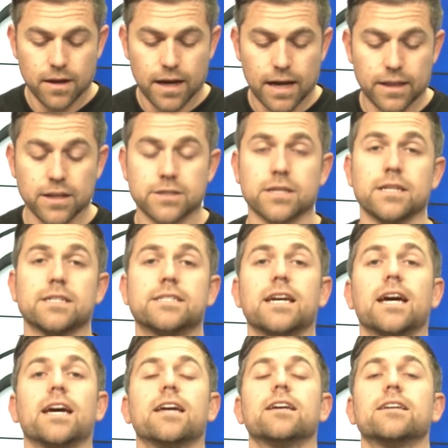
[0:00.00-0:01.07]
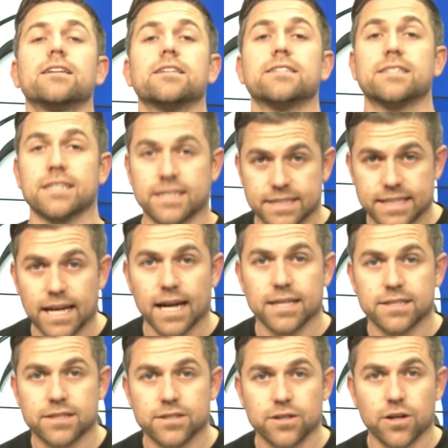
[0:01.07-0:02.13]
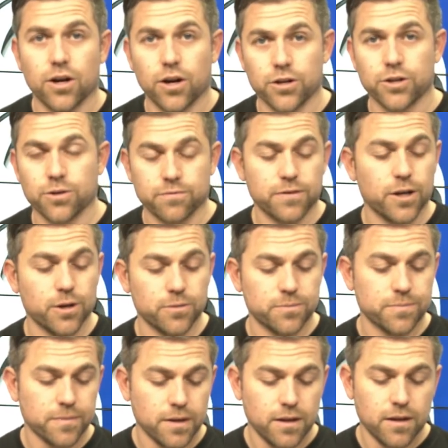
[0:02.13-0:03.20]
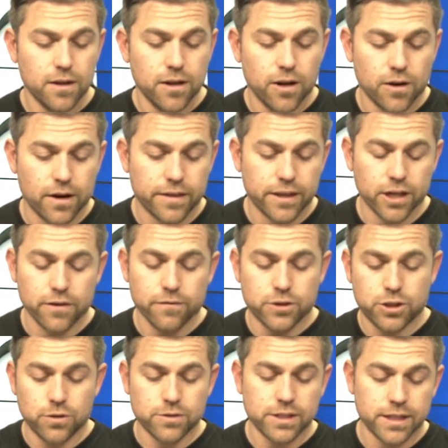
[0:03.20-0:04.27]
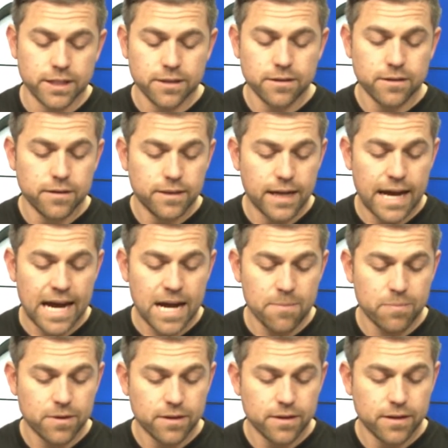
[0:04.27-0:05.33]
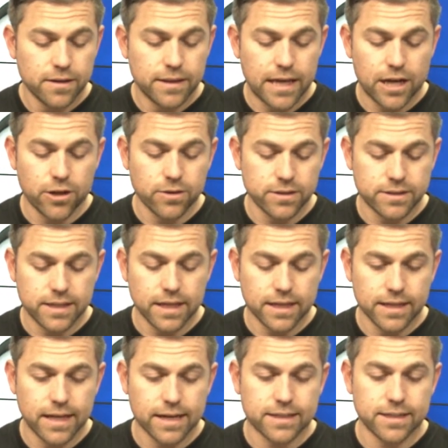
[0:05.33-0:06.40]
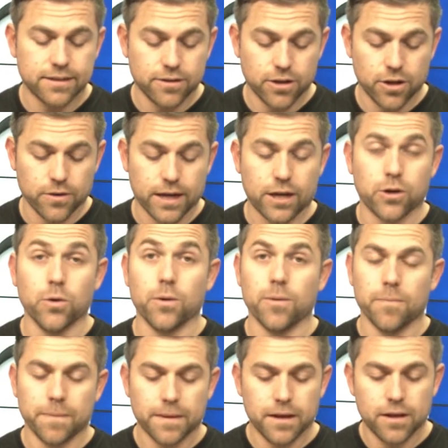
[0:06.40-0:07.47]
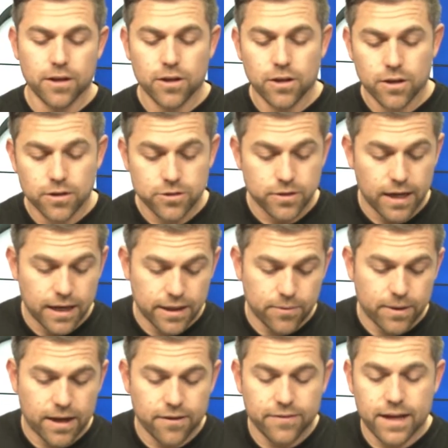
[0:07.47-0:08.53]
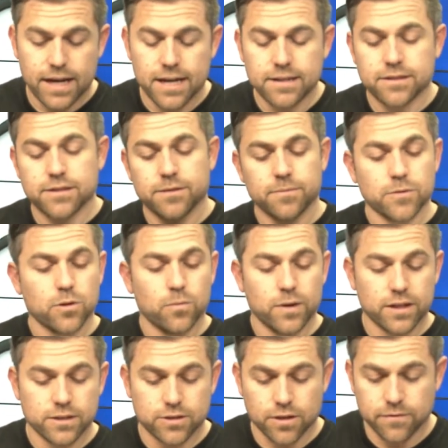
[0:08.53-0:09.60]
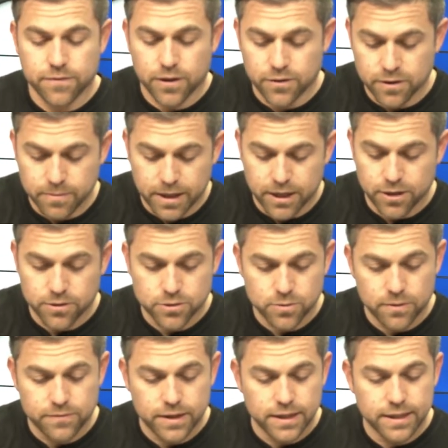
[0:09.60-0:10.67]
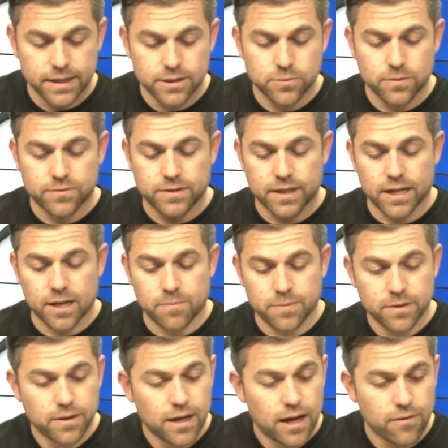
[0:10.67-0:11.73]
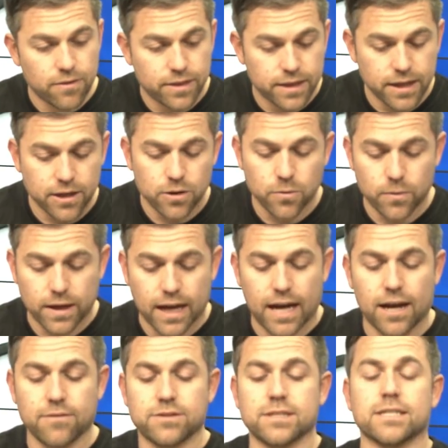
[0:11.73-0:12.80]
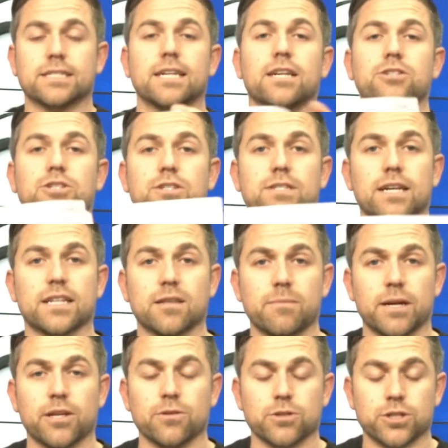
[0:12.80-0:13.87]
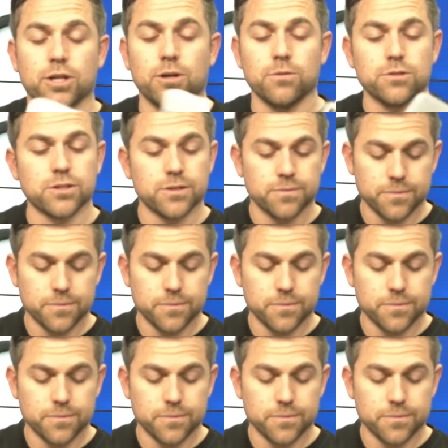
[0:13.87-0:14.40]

And then it's going to say success on your phone. All right, thank you for choosing the app. Now you can stay connected. Okay, cool. So now that we have that, we can start following the manual. So we've done this, we've set up everything, we have success just like the manual shows.